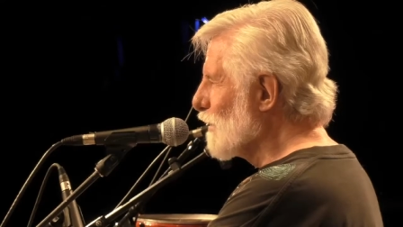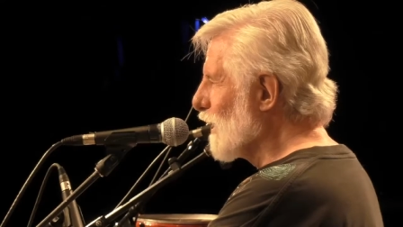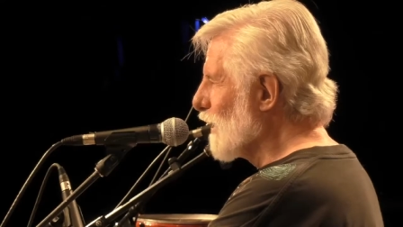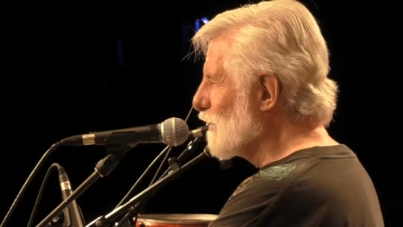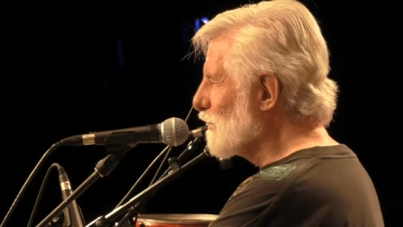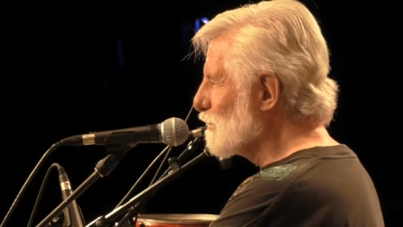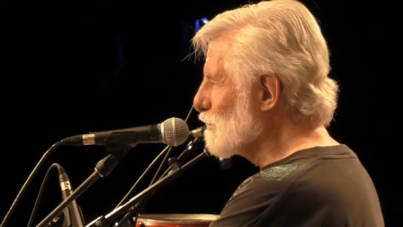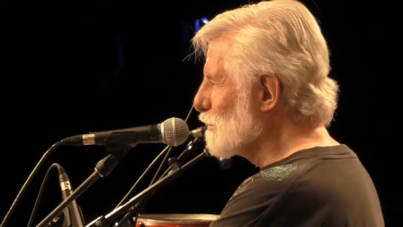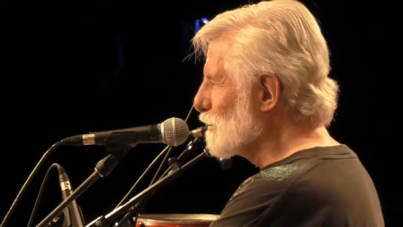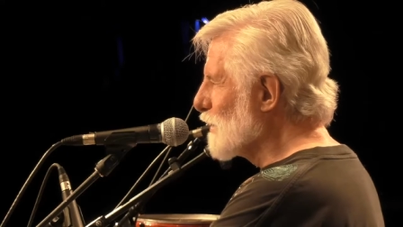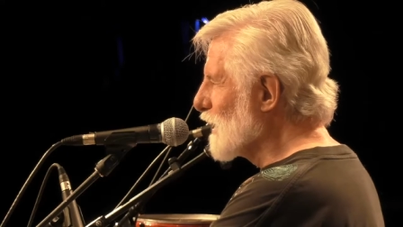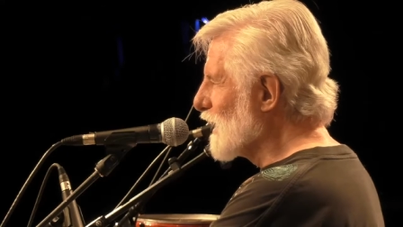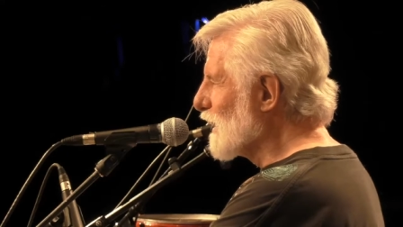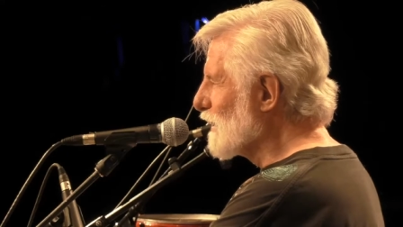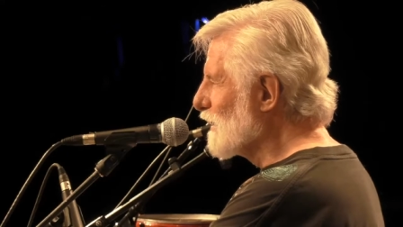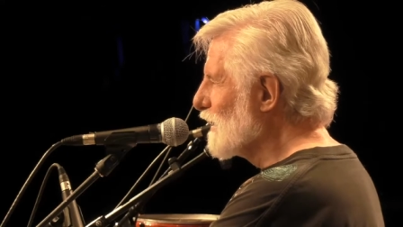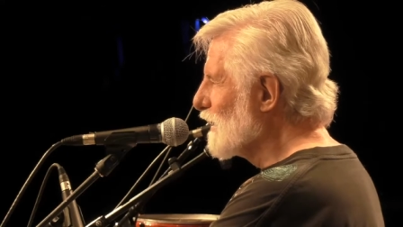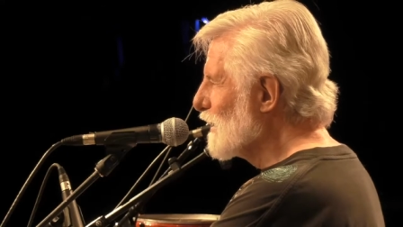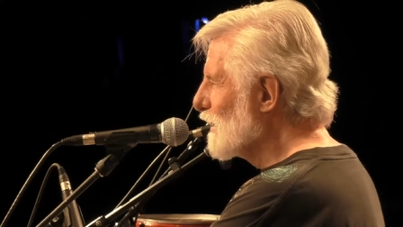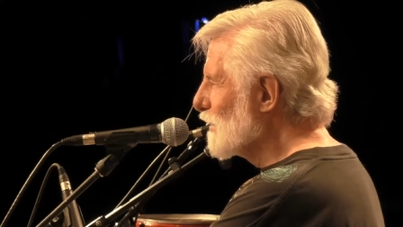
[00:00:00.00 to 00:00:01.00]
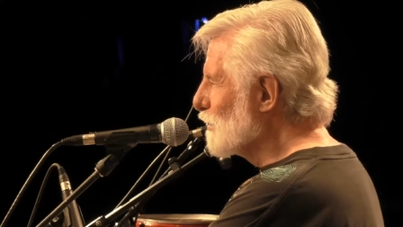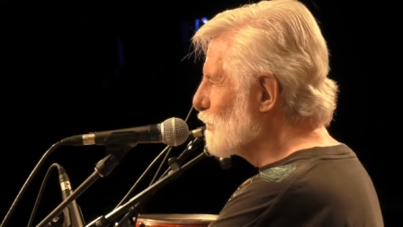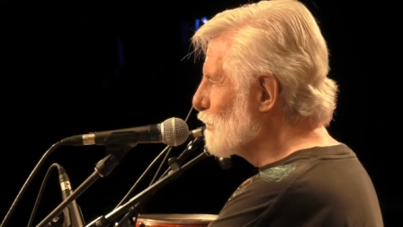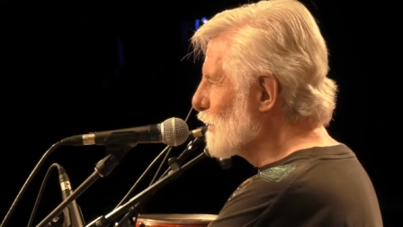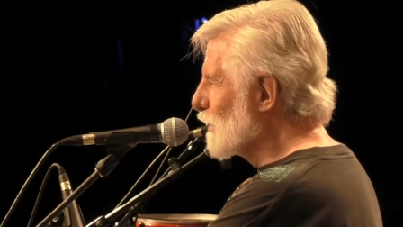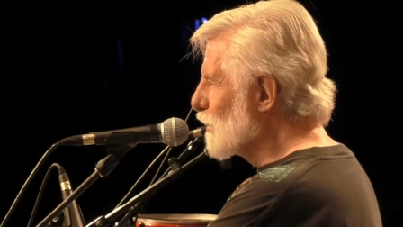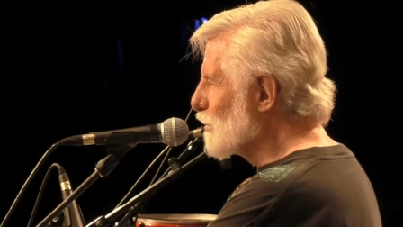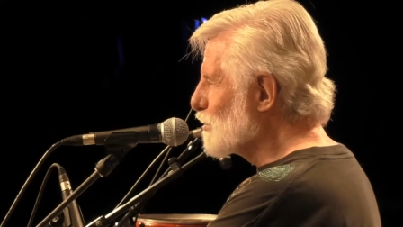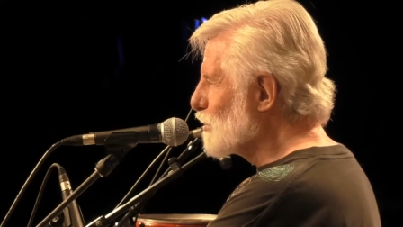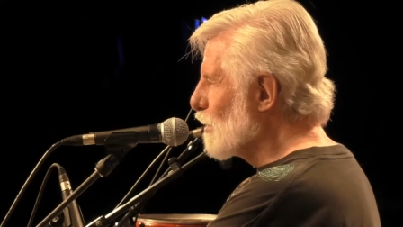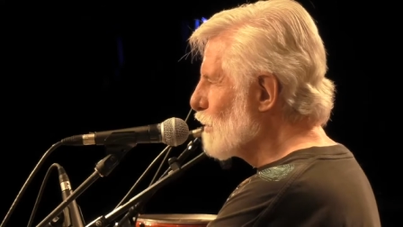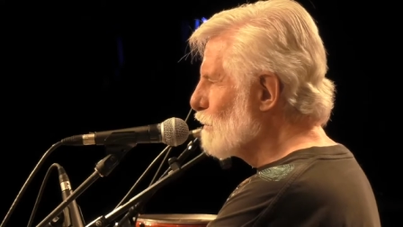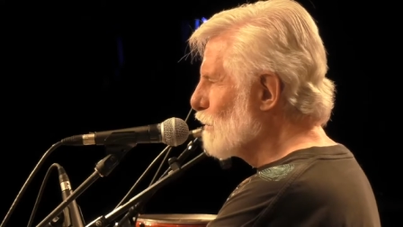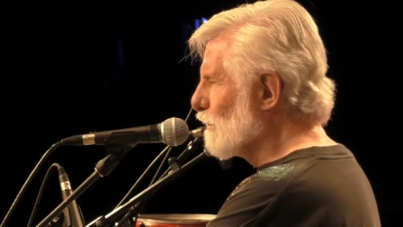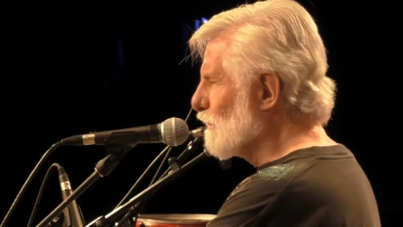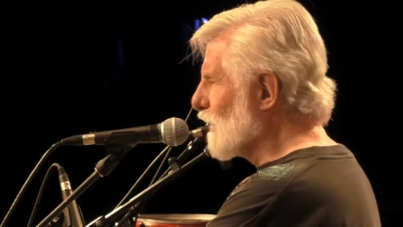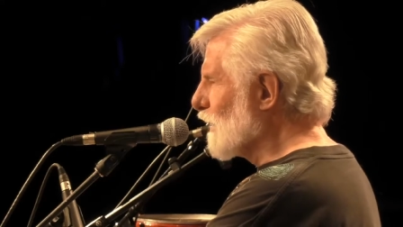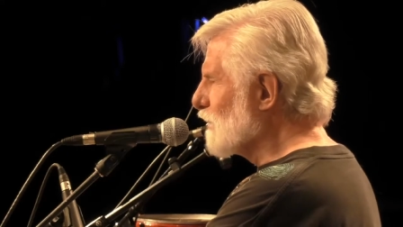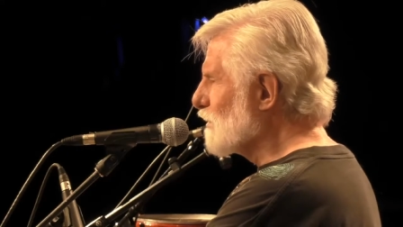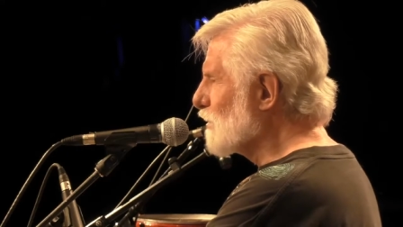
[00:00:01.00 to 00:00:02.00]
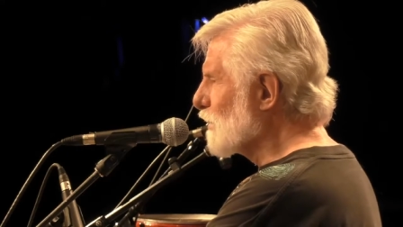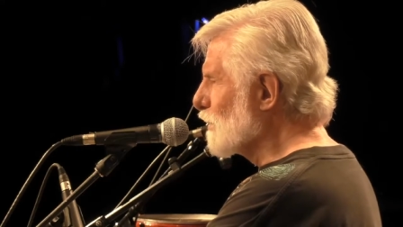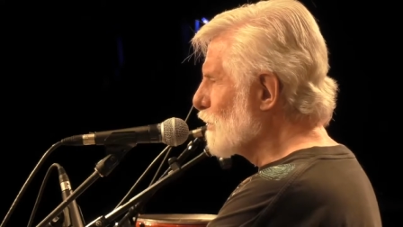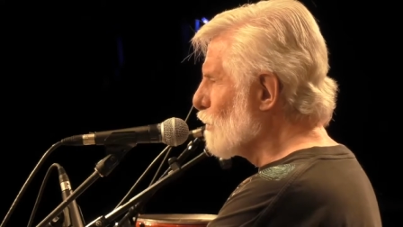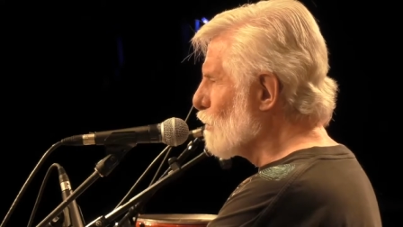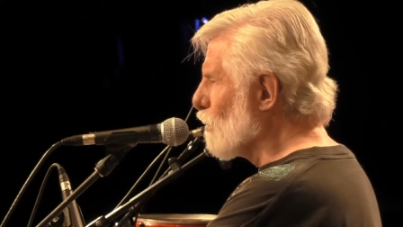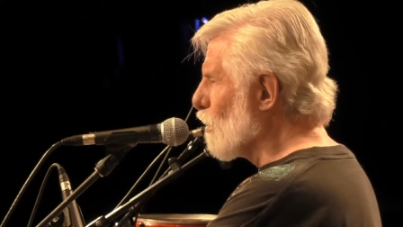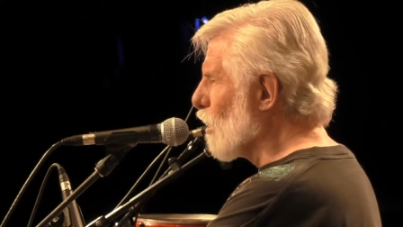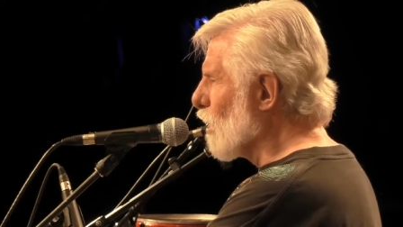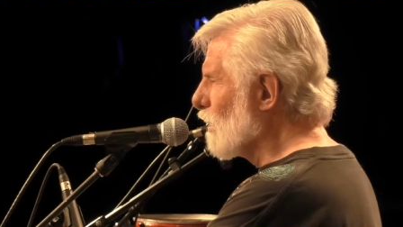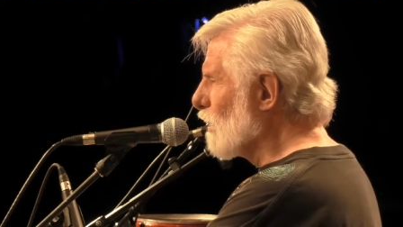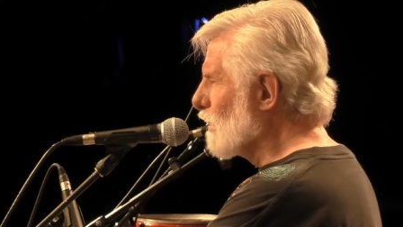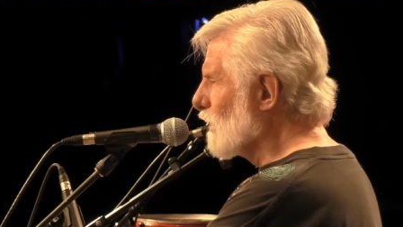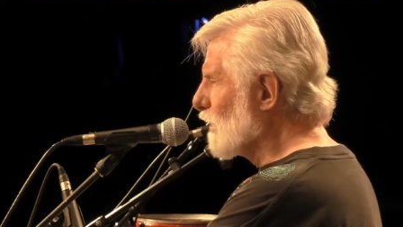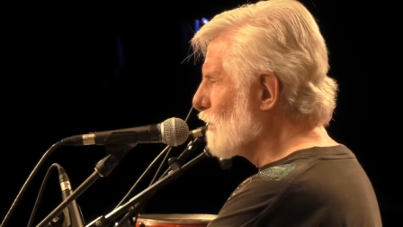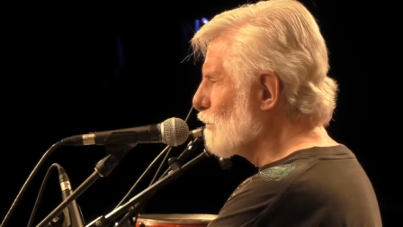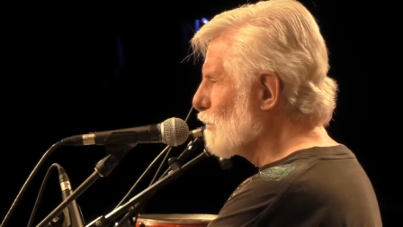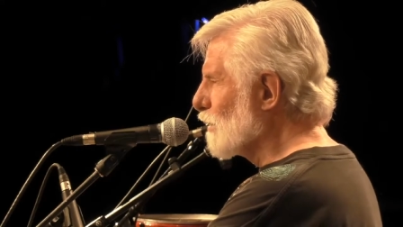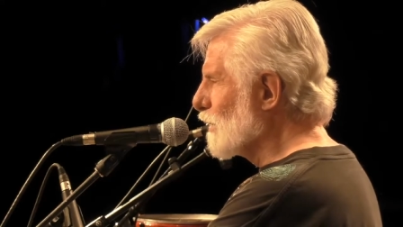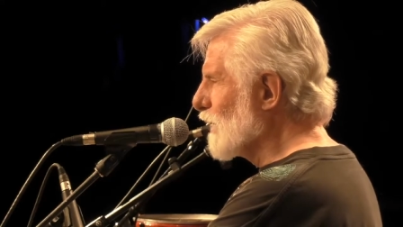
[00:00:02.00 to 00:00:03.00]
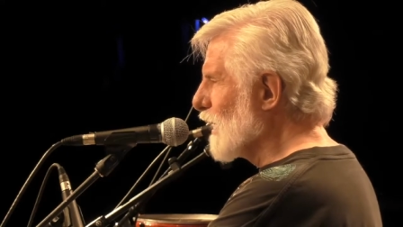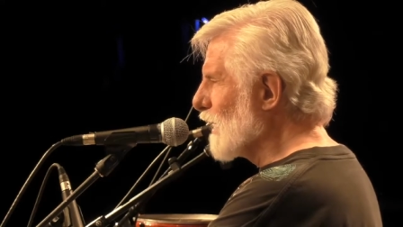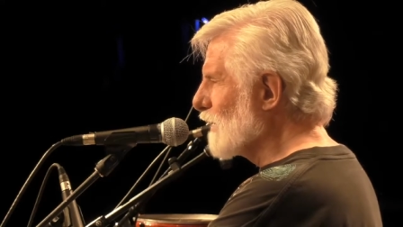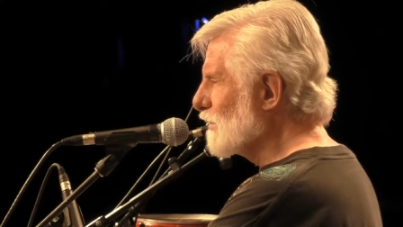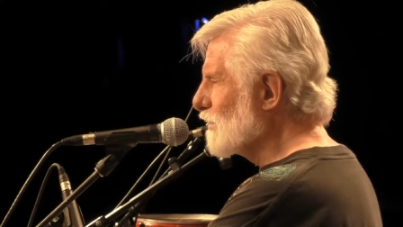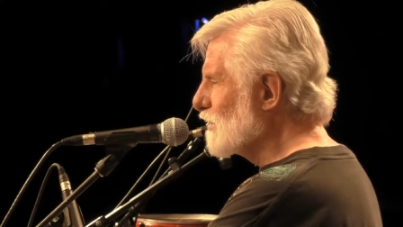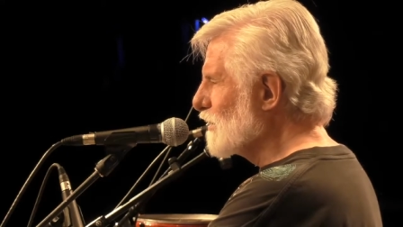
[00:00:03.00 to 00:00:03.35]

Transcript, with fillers: us. Being doing a show, we're facing the wall, and we're not.